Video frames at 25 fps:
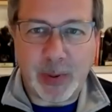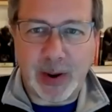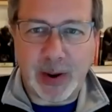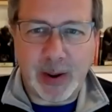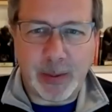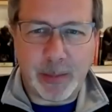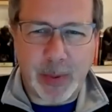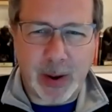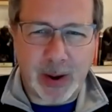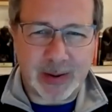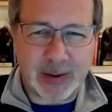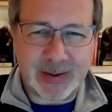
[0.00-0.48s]

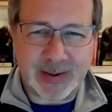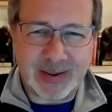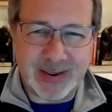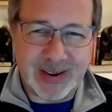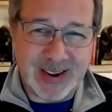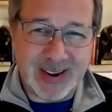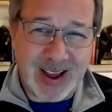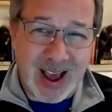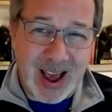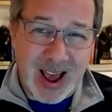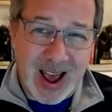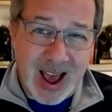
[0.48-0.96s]
but
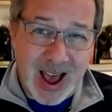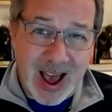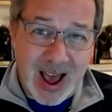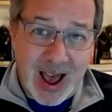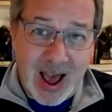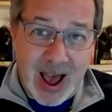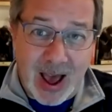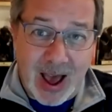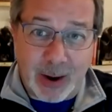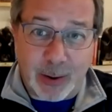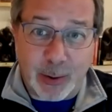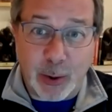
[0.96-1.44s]

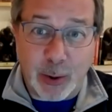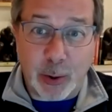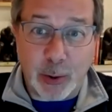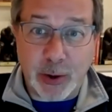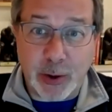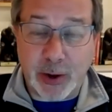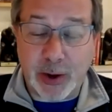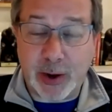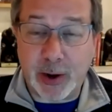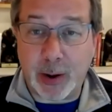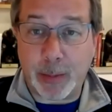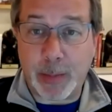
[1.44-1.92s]
I don't know, do
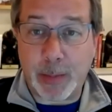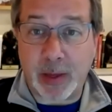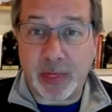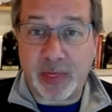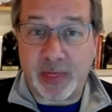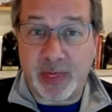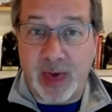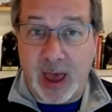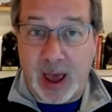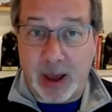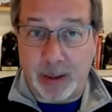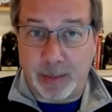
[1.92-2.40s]
you hear
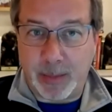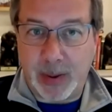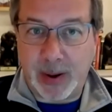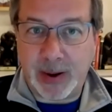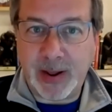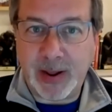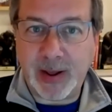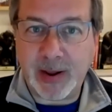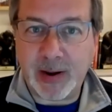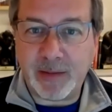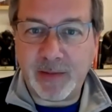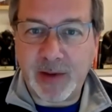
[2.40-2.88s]
about that
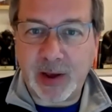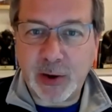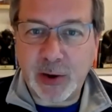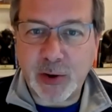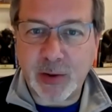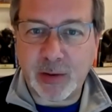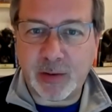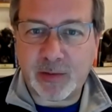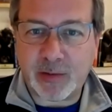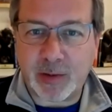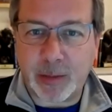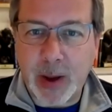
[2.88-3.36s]
many
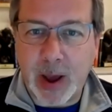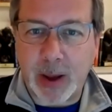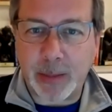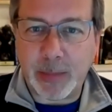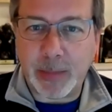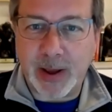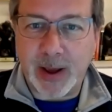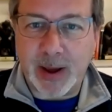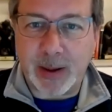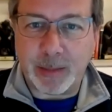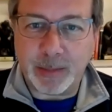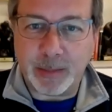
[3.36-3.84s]
innovations from
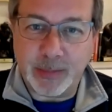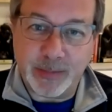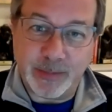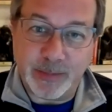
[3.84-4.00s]
IBM?